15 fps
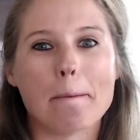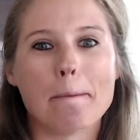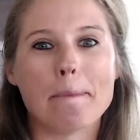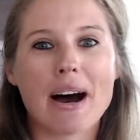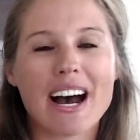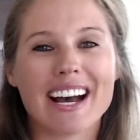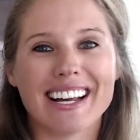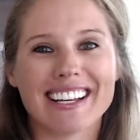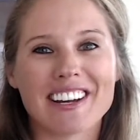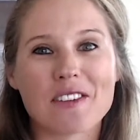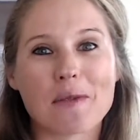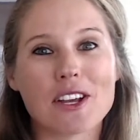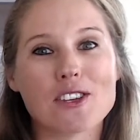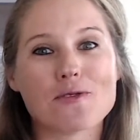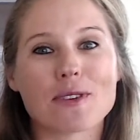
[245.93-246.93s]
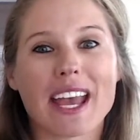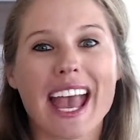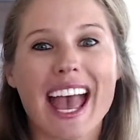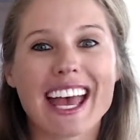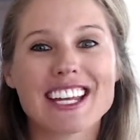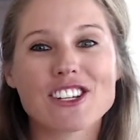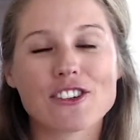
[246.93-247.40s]
but what you
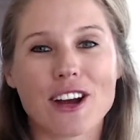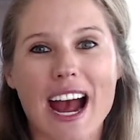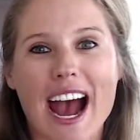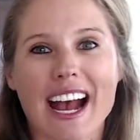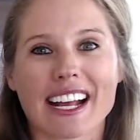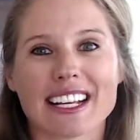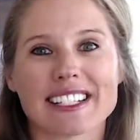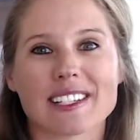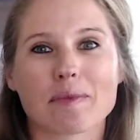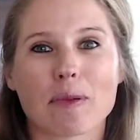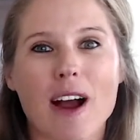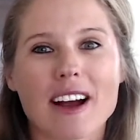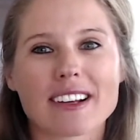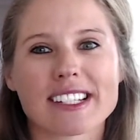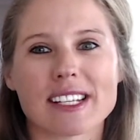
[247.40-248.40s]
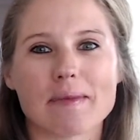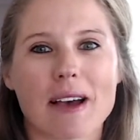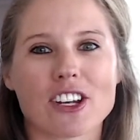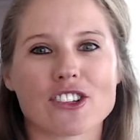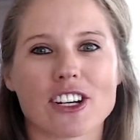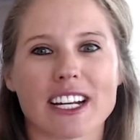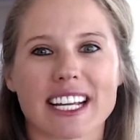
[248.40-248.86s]
can track as a proxy
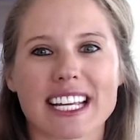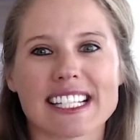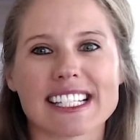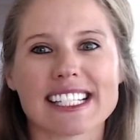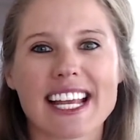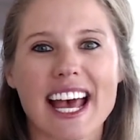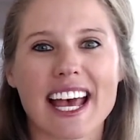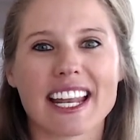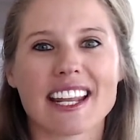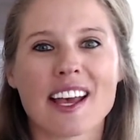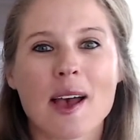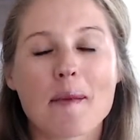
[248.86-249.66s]
metric instead